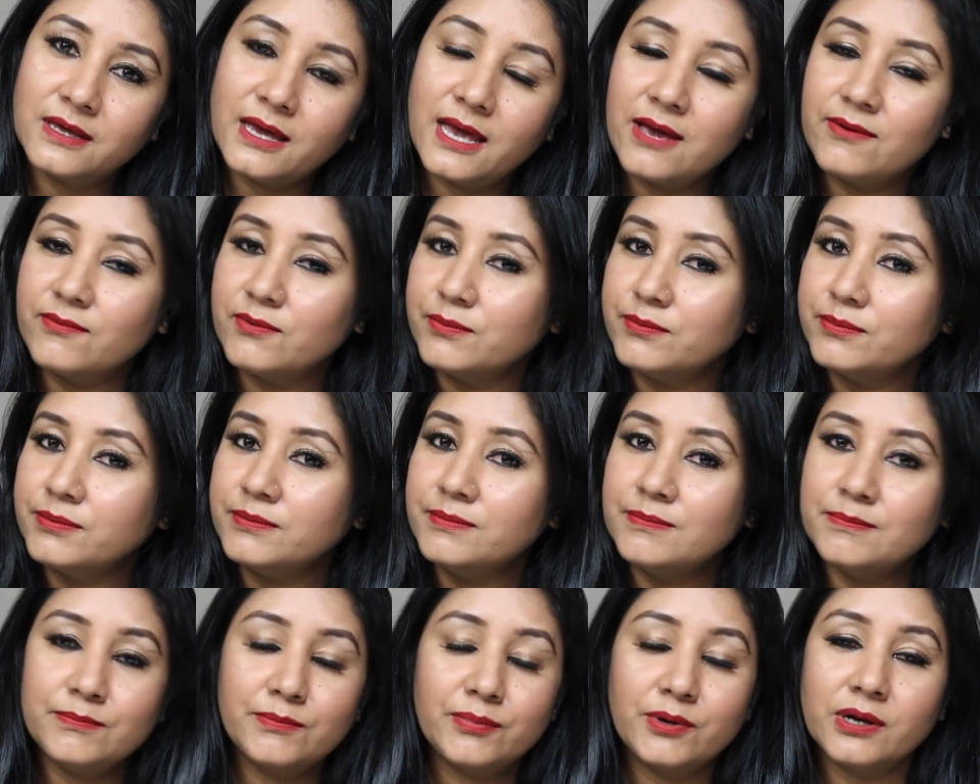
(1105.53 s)
have a
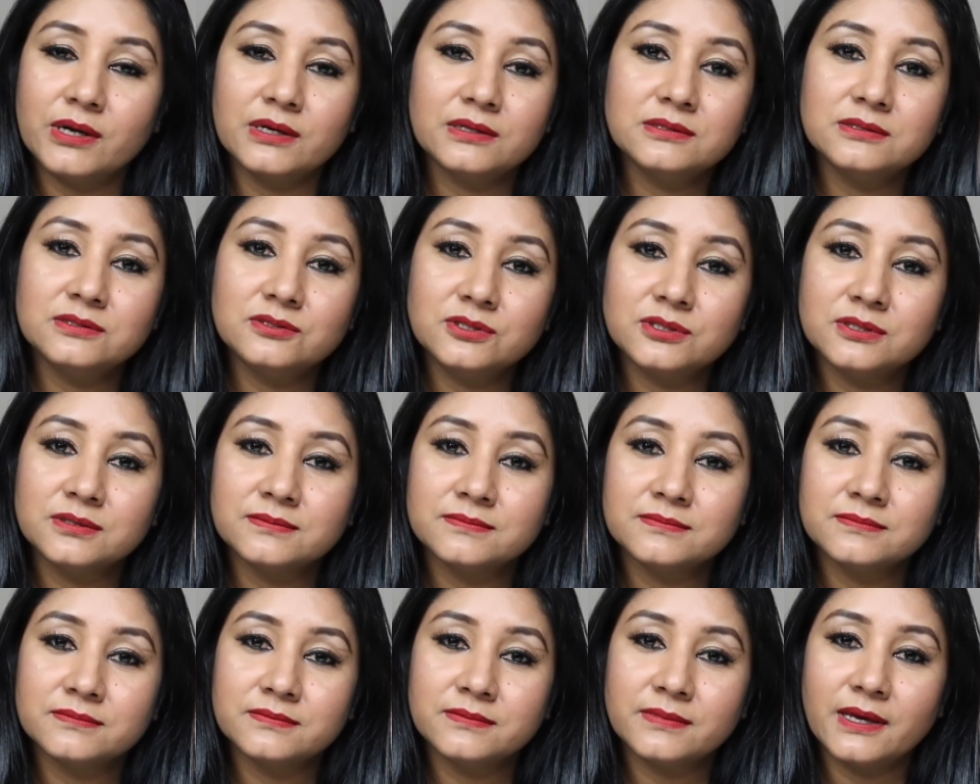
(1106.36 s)
brunch,
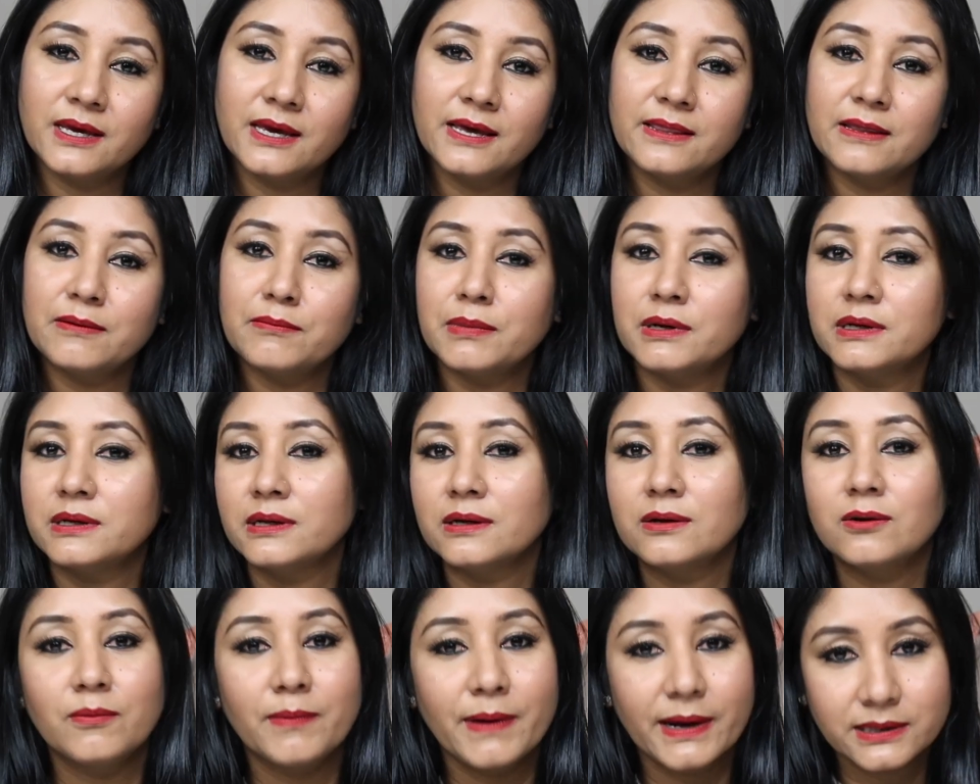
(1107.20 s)
and then
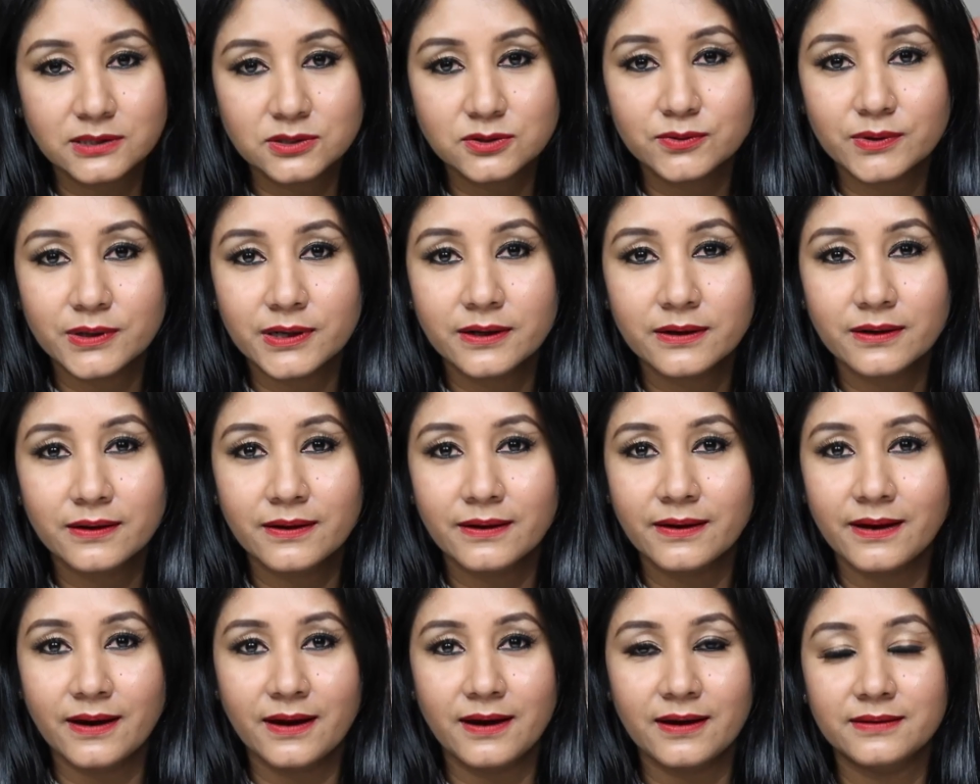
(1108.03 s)
Monday go back to
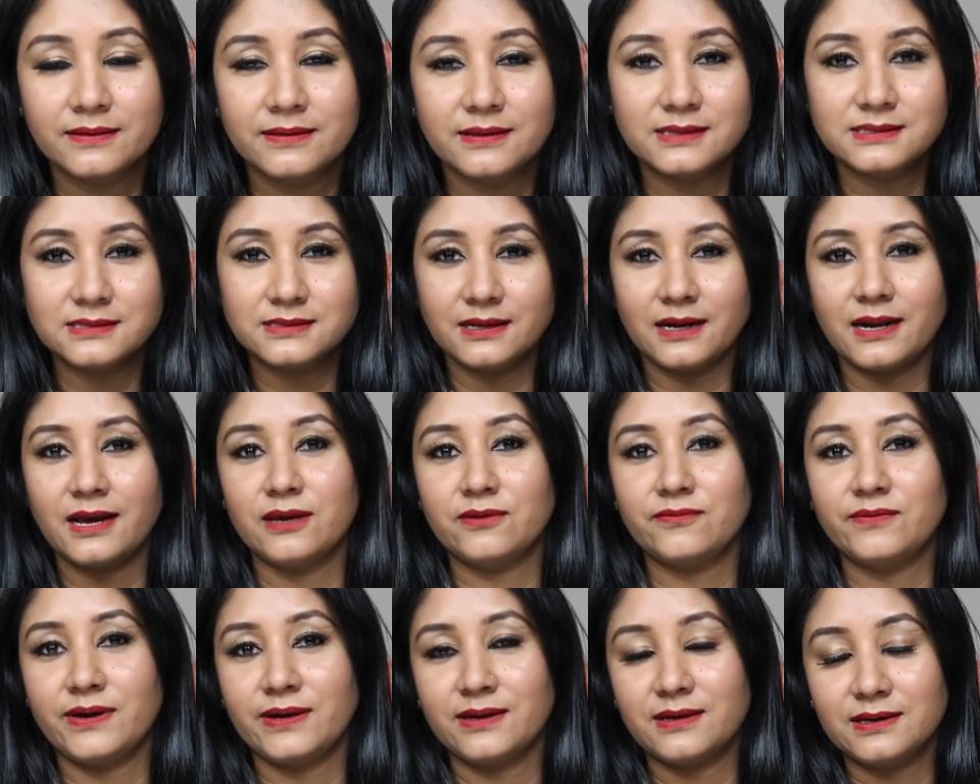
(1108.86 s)
work. Yeah, that's the
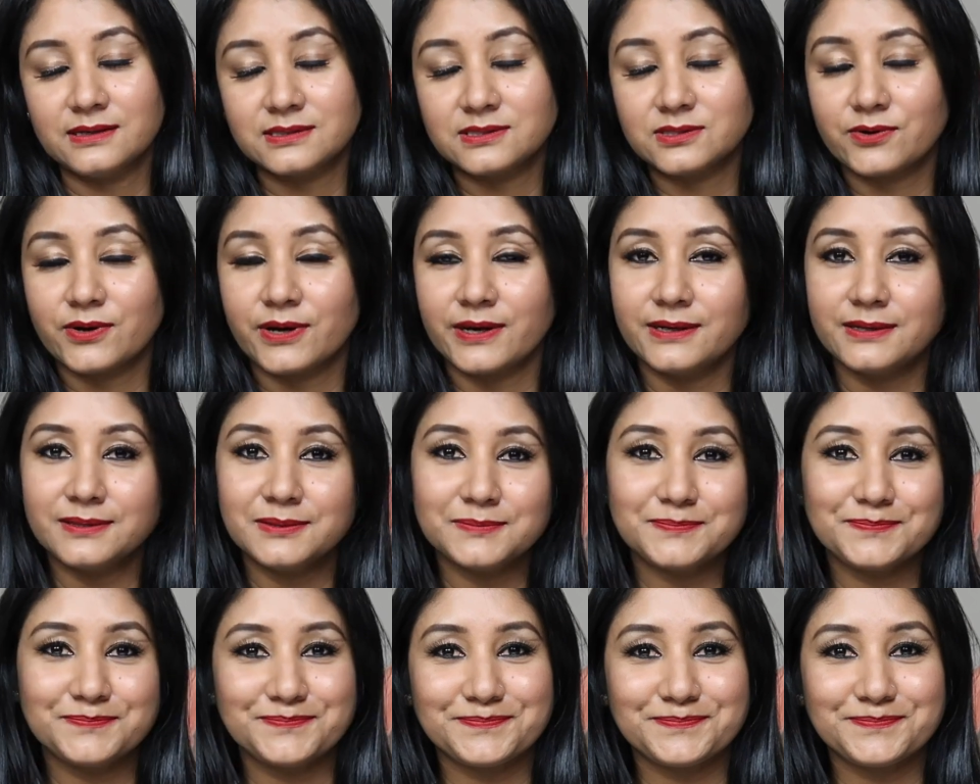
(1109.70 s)
life, I guess, right?